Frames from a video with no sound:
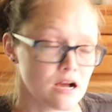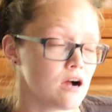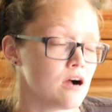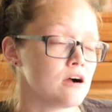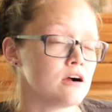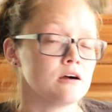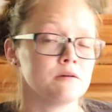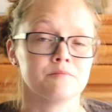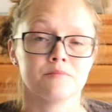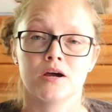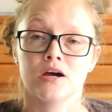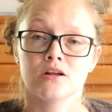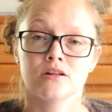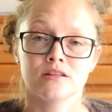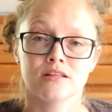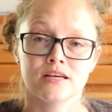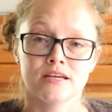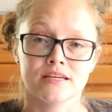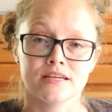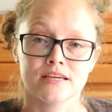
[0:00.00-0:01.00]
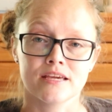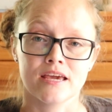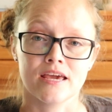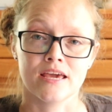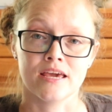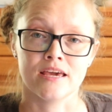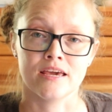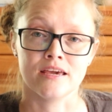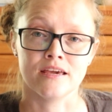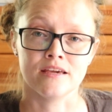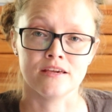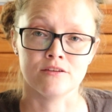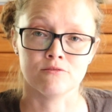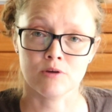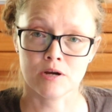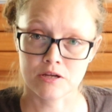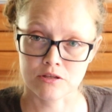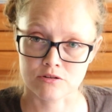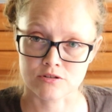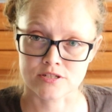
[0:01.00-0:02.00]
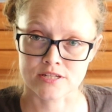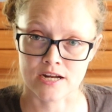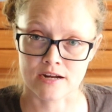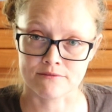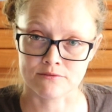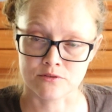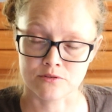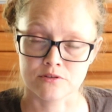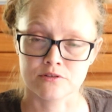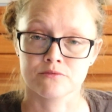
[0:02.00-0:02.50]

Unlike a regular snaffle,